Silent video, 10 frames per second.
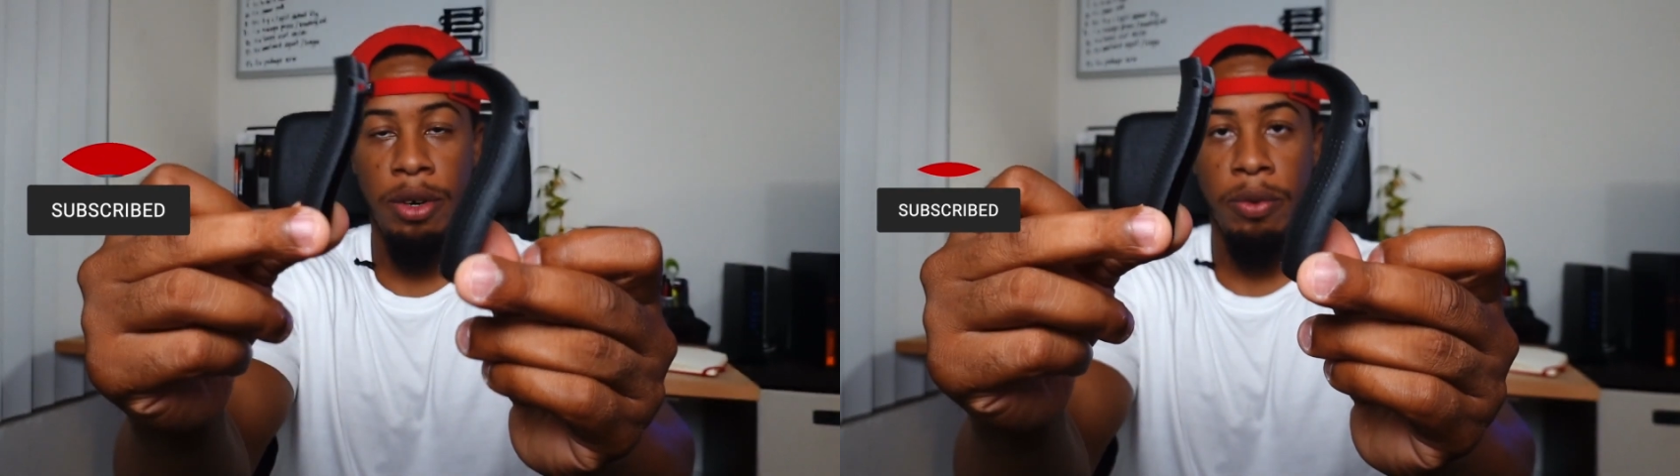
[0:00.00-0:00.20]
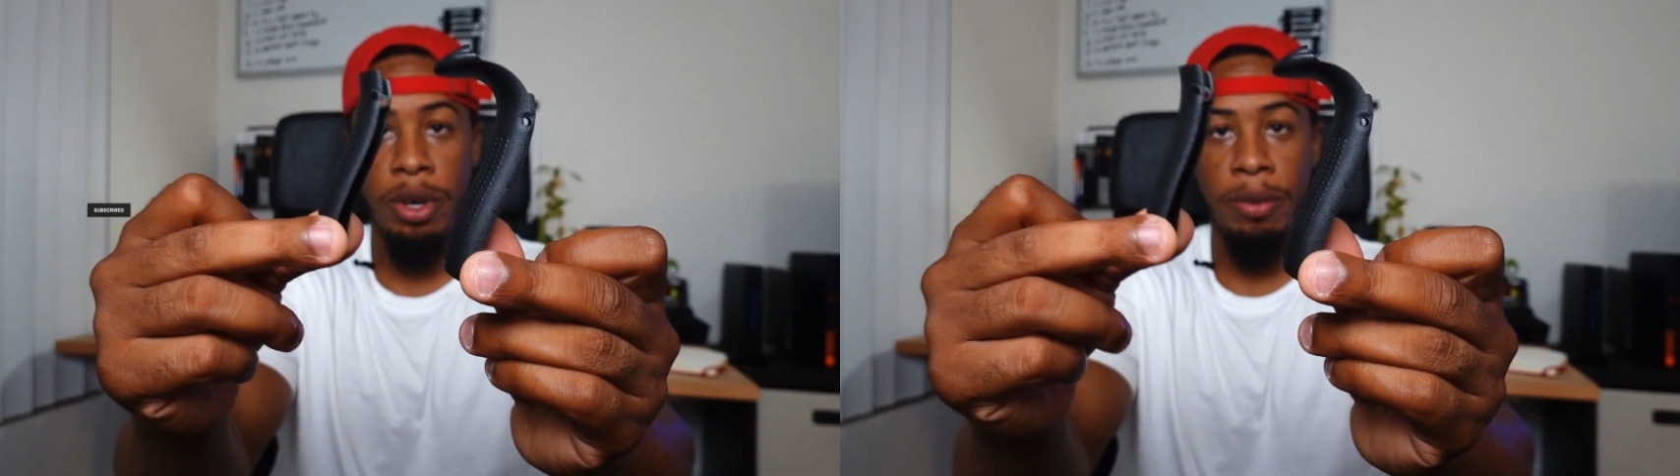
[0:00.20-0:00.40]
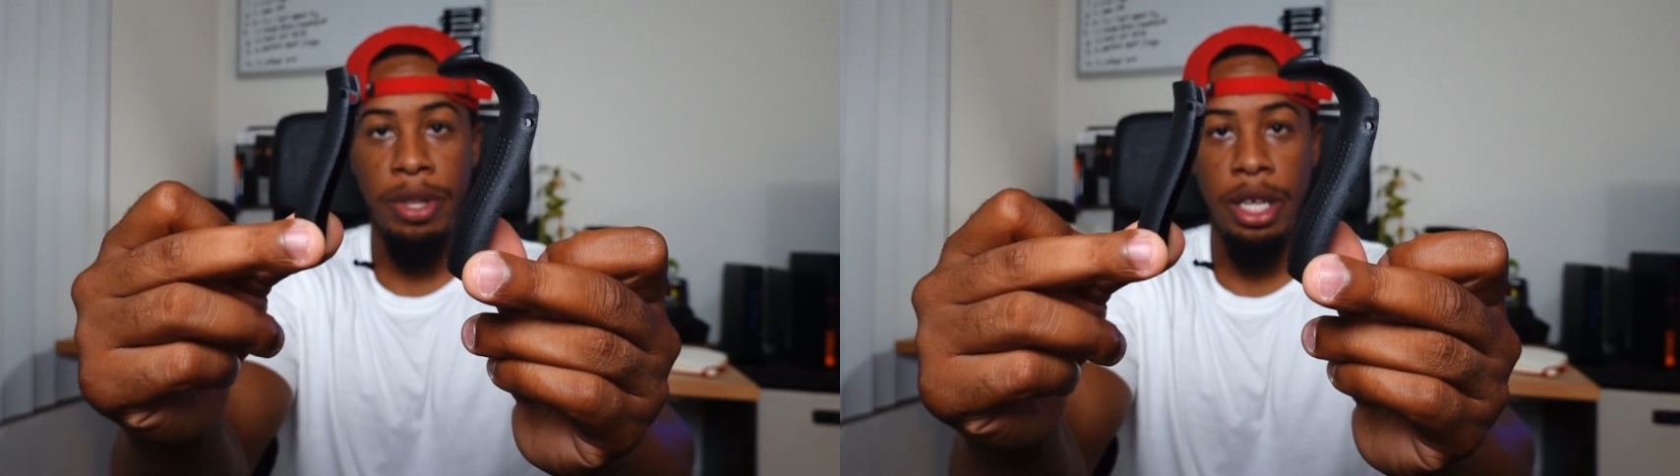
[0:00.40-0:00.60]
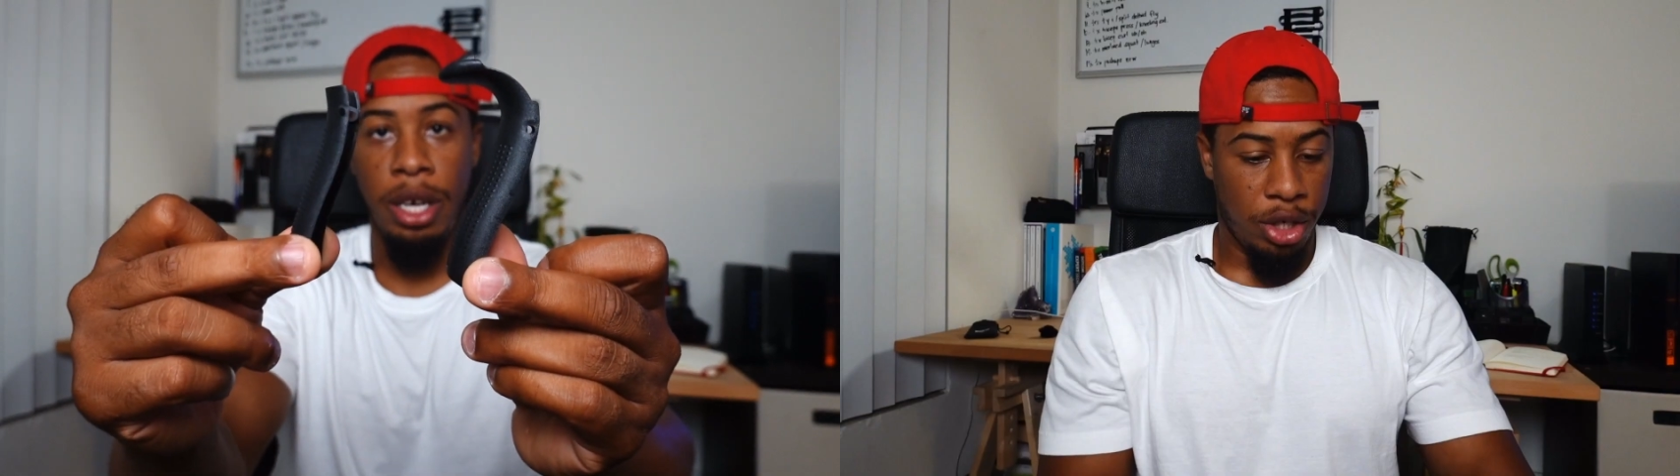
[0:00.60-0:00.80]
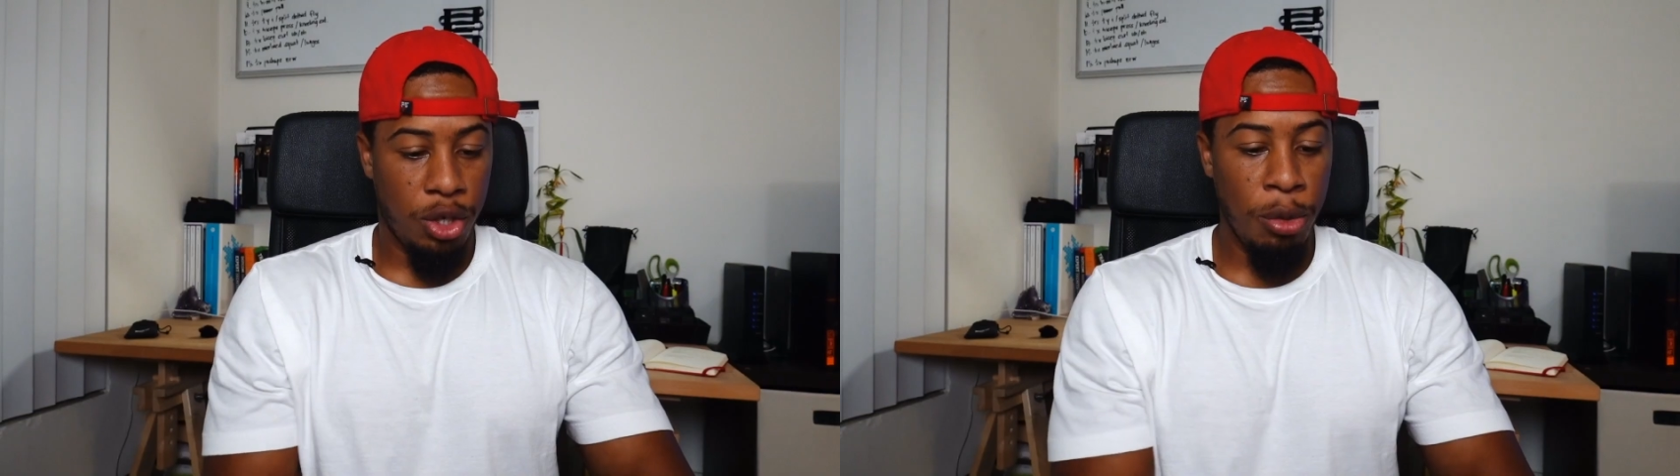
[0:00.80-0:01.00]
one
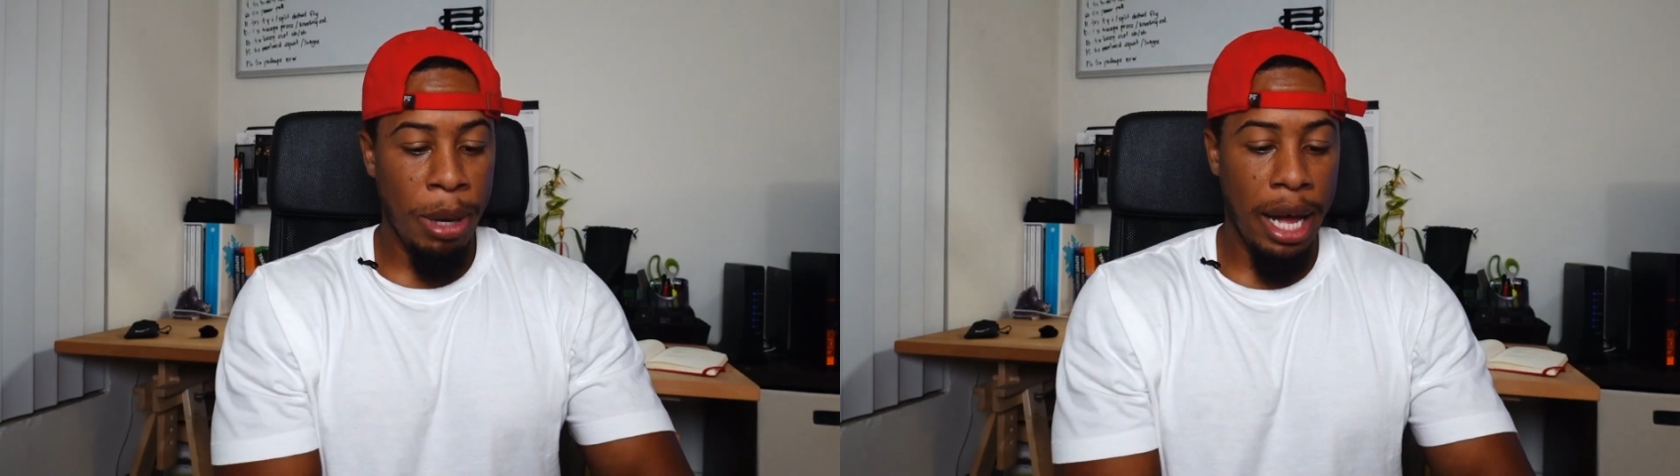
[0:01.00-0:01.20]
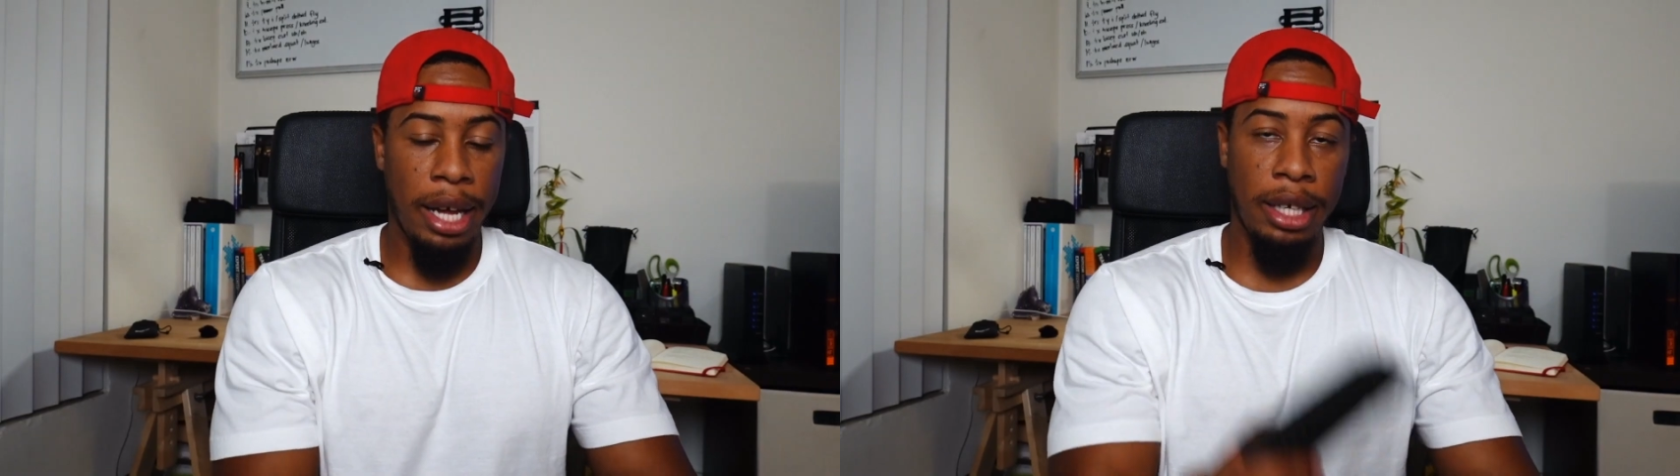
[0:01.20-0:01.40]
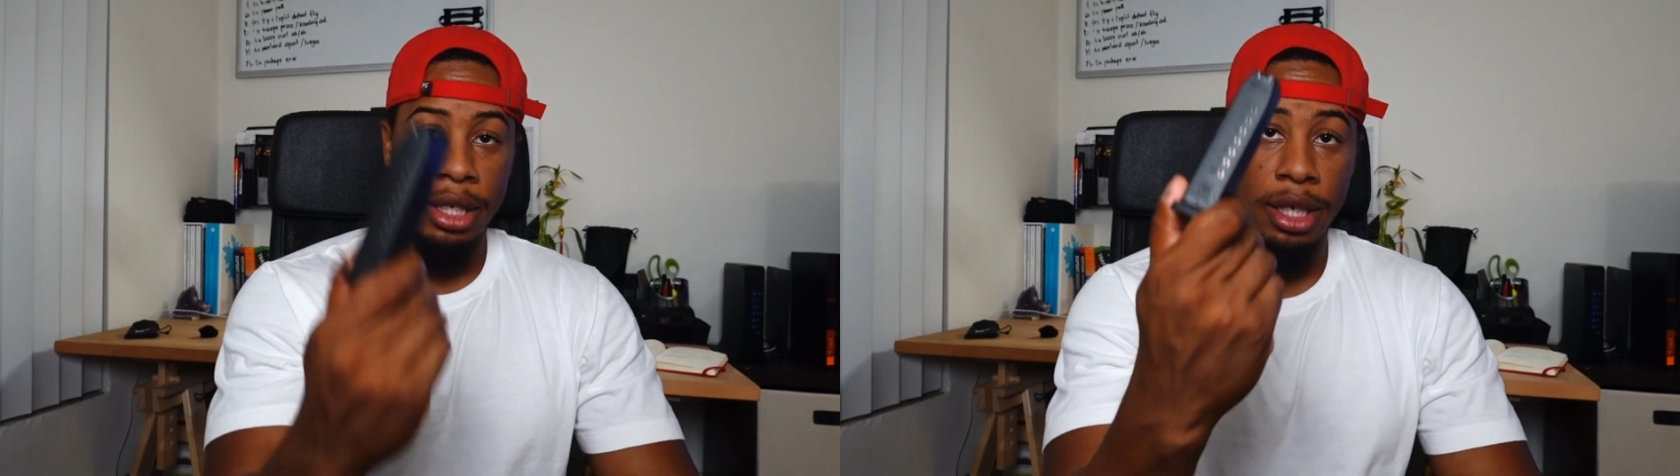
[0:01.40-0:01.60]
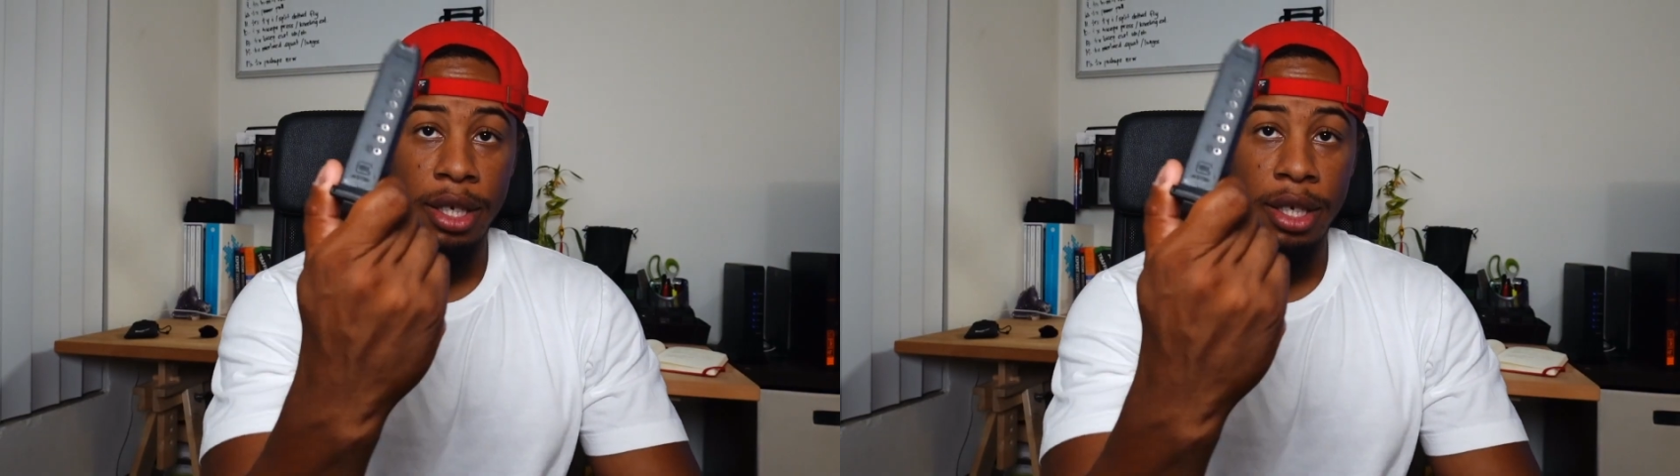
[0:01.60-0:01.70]
without. Two mags.